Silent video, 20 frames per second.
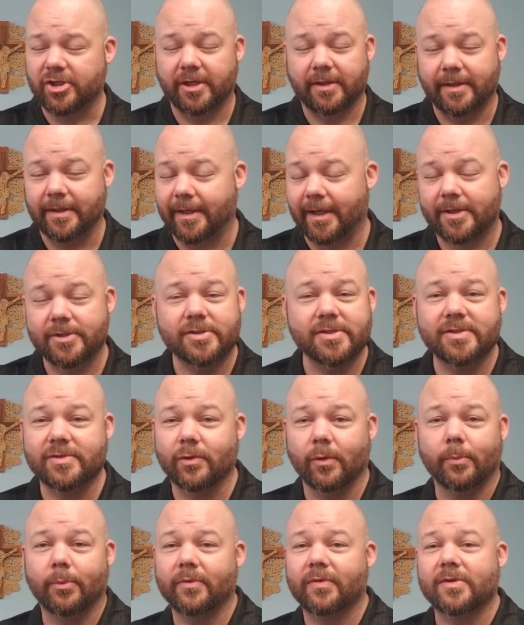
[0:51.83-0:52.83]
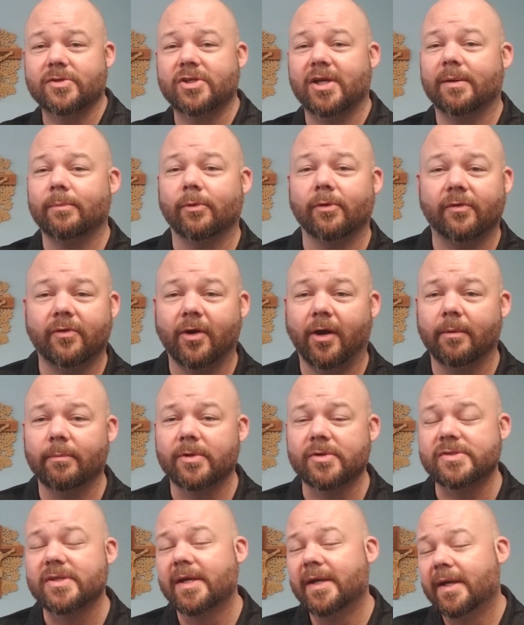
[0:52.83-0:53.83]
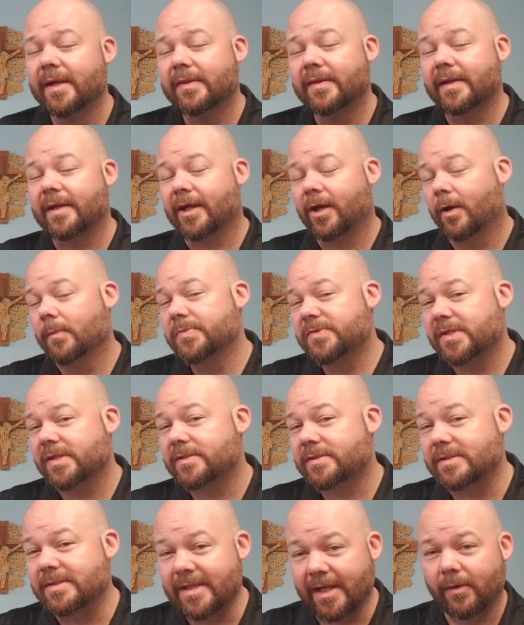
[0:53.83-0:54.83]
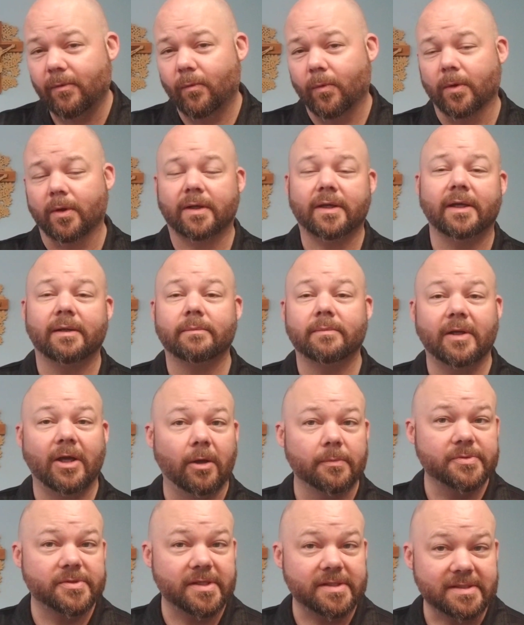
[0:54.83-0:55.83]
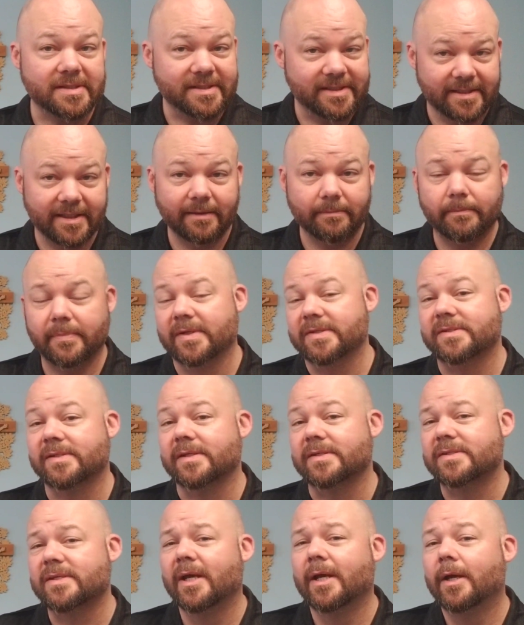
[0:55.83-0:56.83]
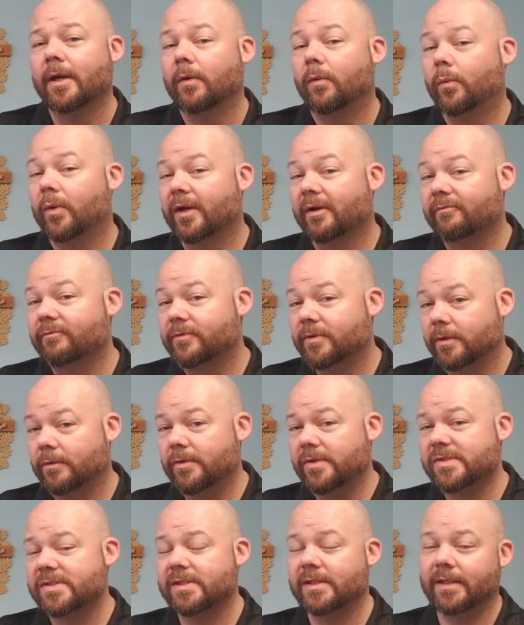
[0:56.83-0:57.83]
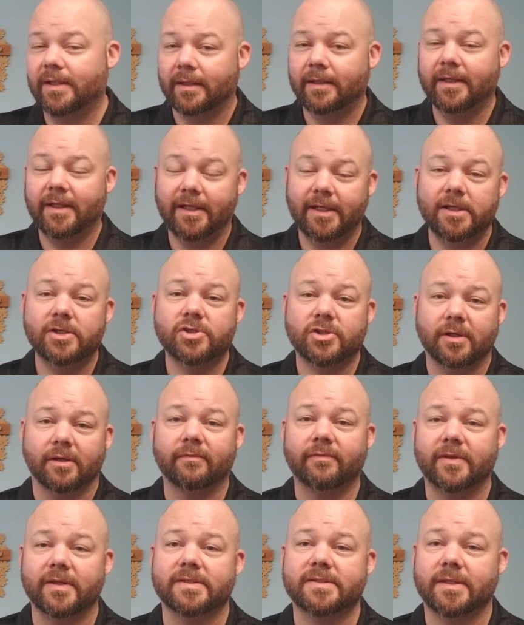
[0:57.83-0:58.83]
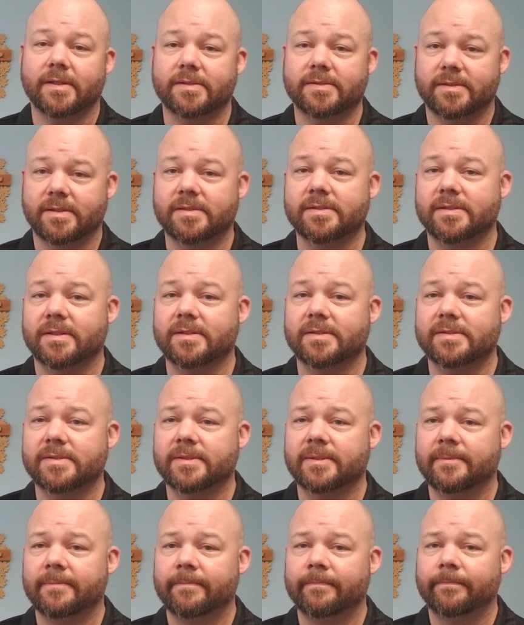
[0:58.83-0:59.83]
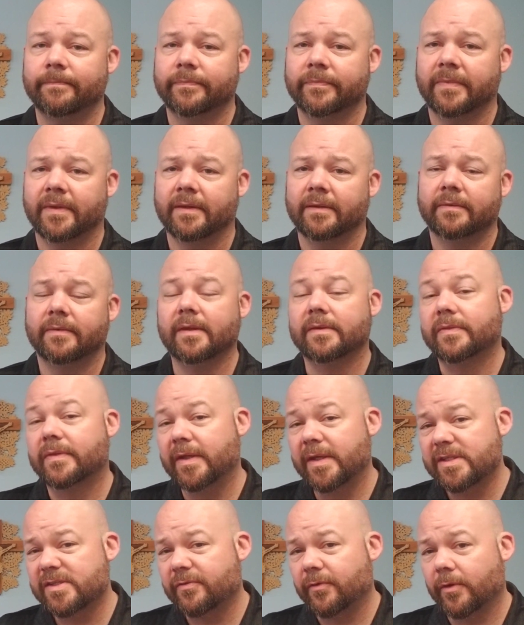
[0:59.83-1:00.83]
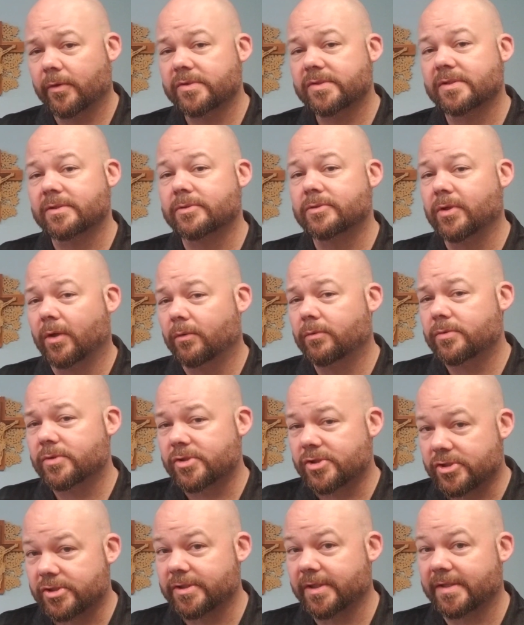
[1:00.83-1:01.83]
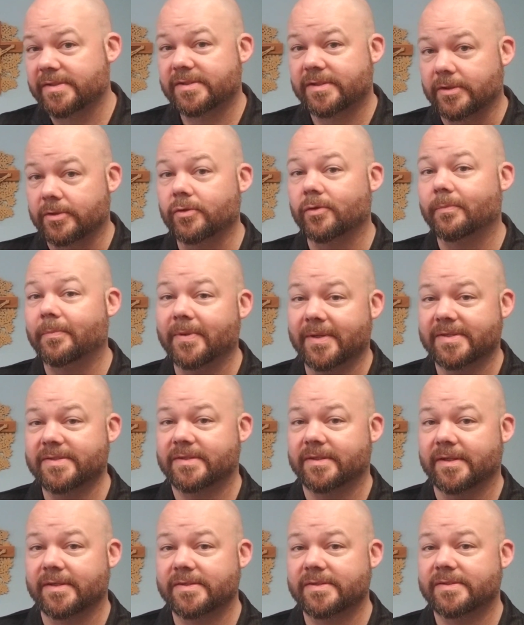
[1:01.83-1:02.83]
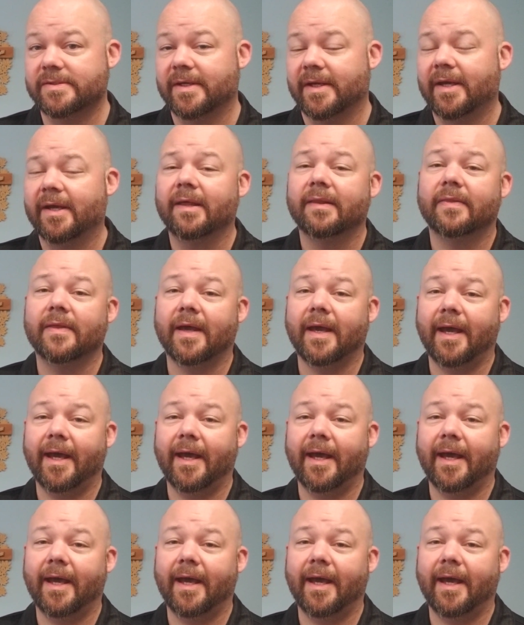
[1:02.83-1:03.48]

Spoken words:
connections group with the Chamber of Commerce that helps us network and helps us get business. What I've noticed in each of these instances, that these folks don't just do business. They